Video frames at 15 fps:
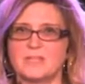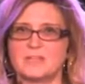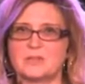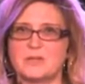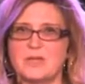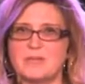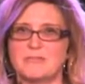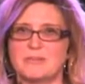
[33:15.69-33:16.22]

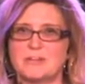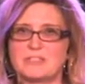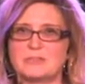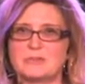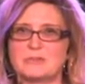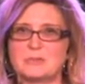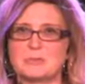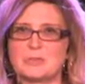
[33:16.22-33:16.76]
So that
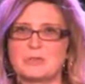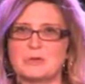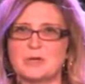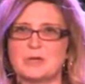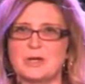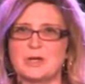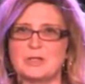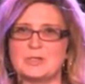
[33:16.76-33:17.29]
festival's been
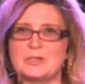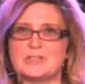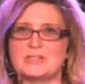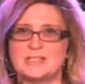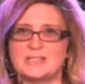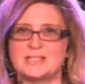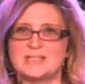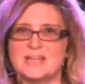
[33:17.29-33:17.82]
going on
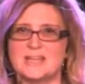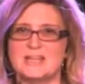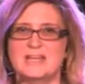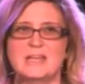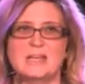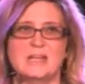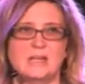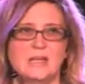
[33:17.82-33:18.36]
since then,
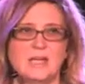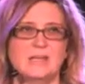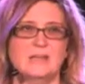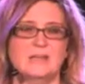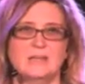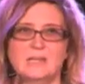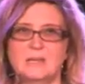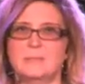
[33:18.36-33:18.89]

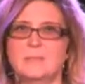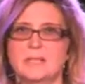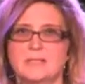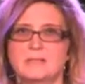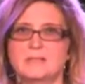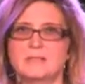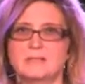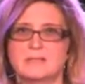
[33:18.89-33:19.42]
and it
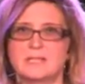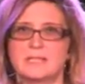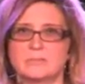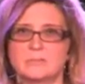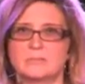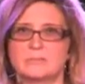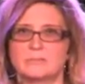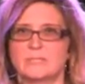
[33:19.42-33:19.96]
means that's
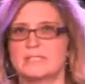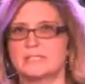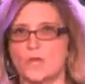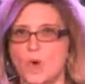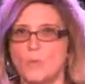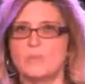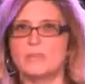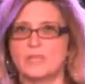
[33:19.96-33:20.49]
what it's
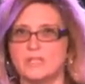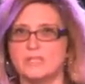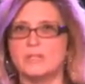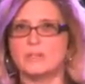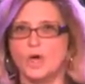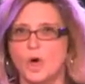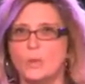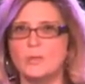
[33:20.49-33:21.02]

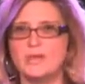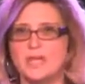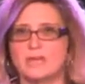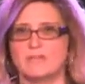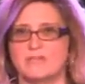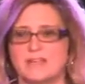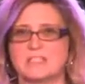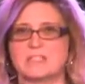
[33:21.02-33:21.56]
the
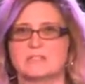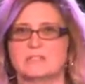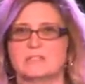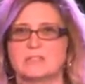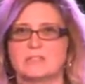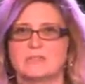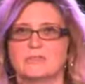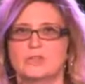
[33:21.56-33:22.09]
Ommegang
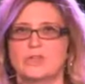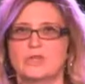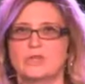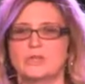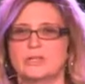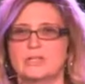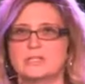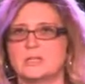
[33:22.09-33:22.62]
festival. So if you
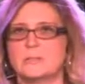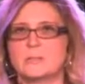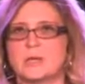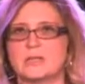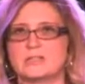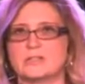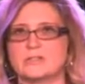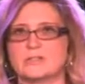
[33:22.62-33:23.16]
Google it, it's in
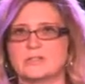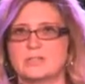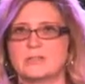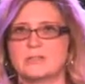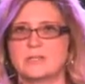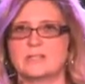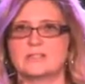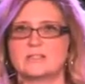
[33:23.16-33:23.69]
Brussels, and it
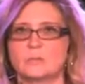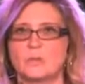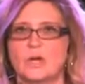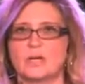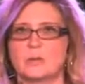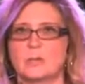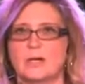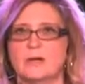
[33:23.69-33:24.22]
means to
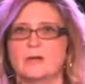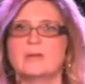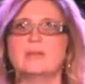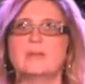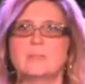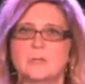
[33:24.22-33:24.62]
walk about.